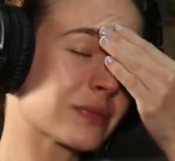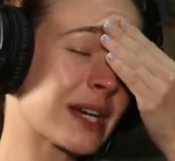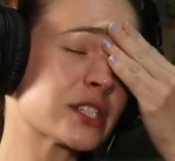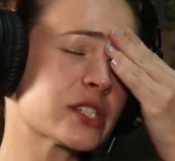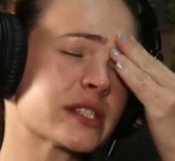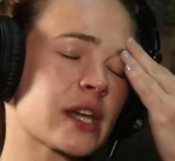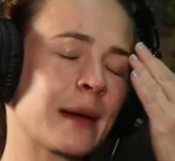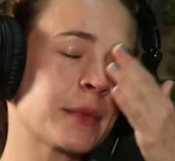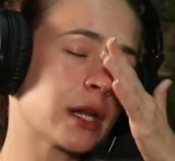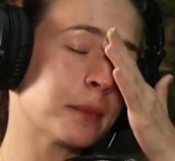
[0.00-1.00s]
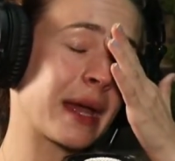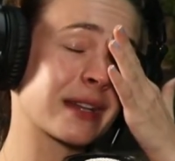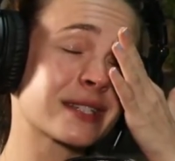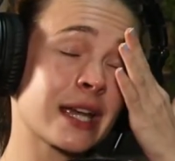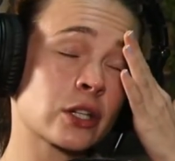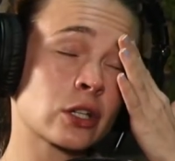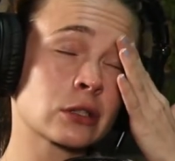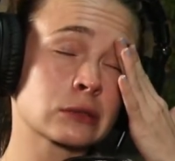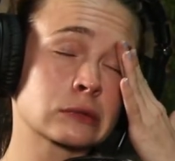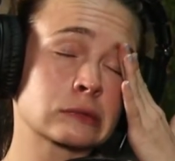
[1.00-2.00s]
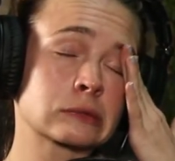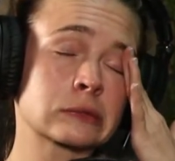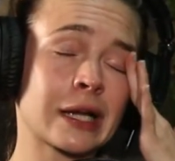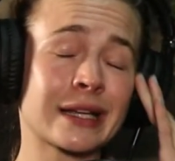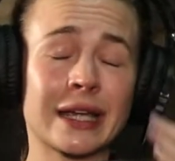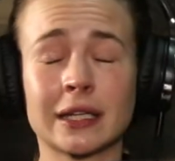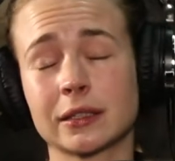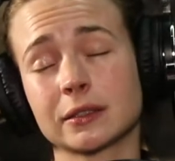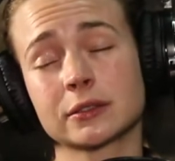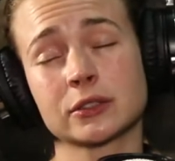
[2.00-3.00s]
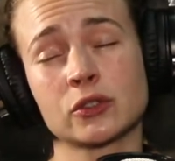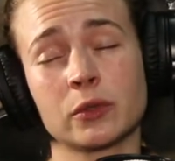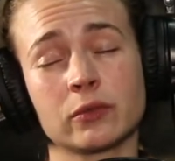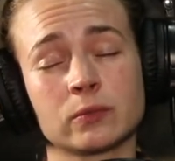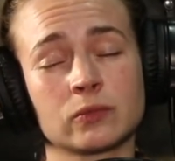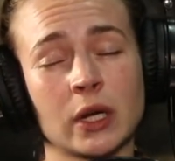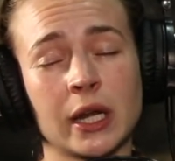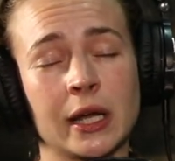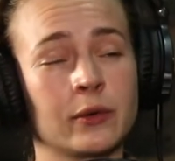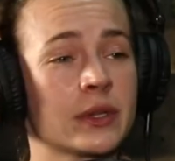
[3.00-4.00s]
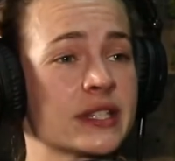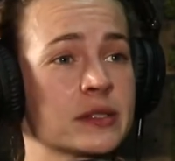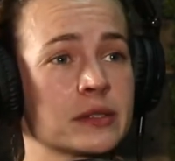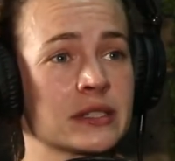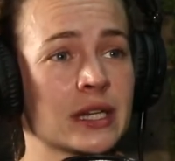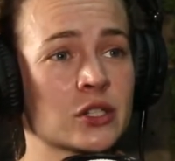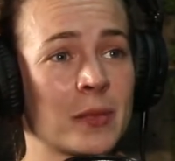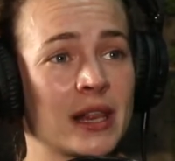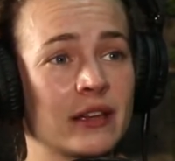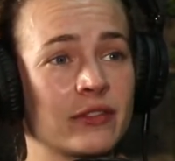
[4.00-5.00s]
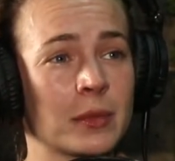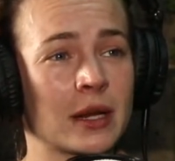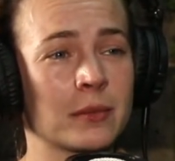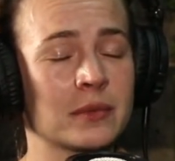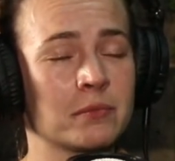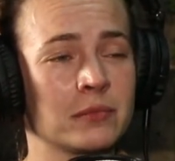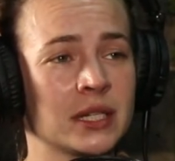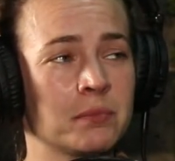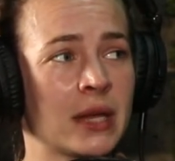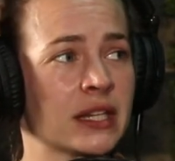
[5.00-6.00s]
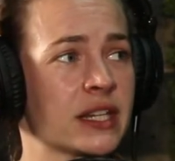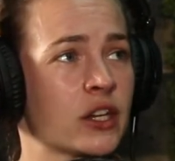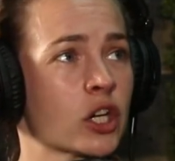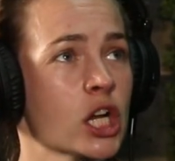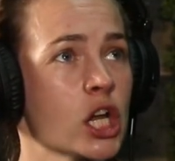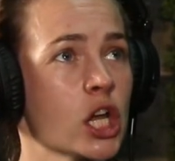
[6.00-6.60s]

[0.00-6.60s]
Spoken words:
I'm not a meditator. I can't do it right now at this stage of my life. I'm not a meditator.